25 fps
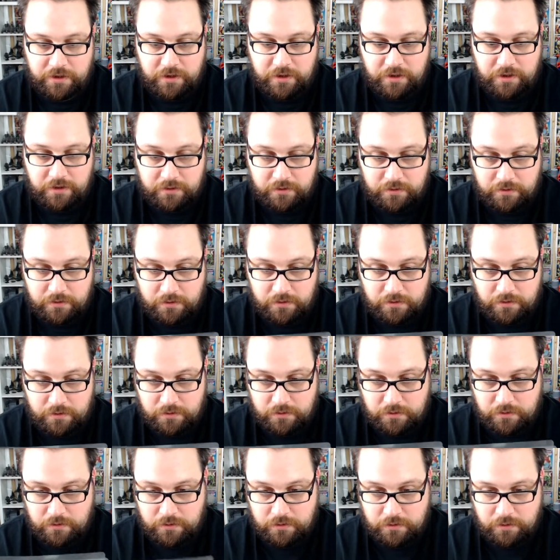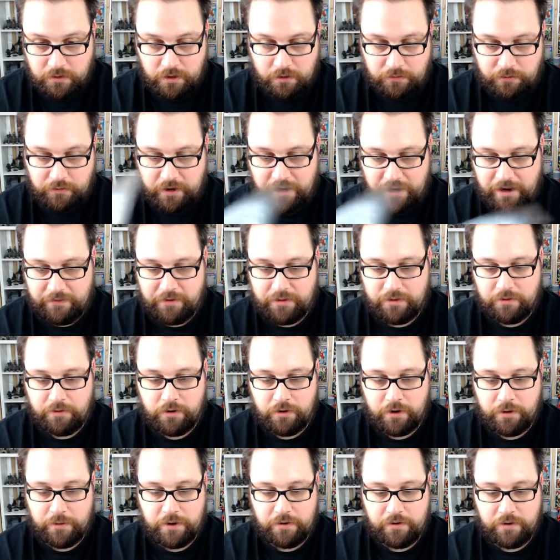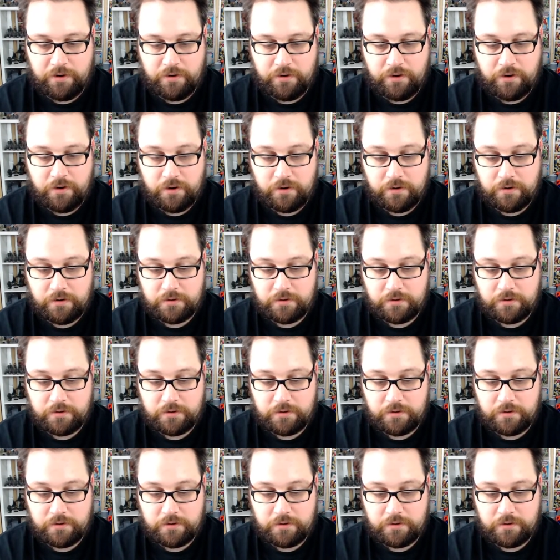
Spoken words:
other, if I have it the right way around,